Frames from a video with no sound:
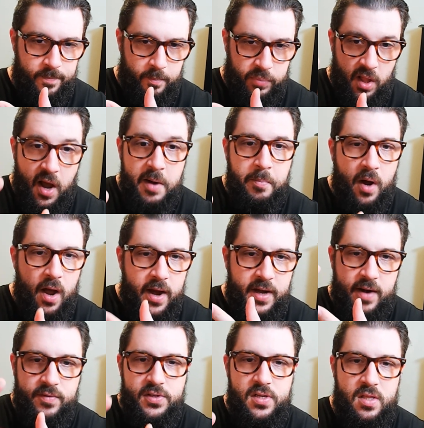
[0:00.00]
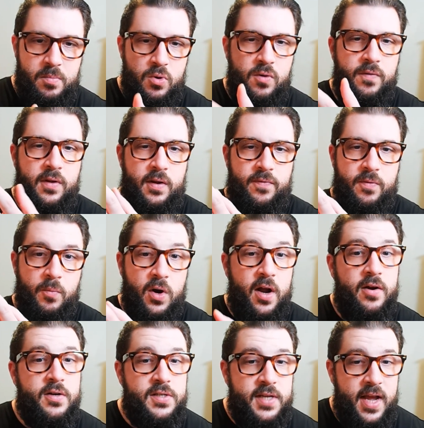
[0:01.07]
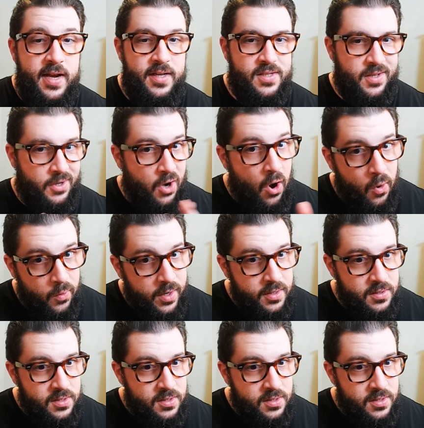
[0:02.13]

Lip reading: Blind Buy, never seen the movie. From what I understand, it's a Conan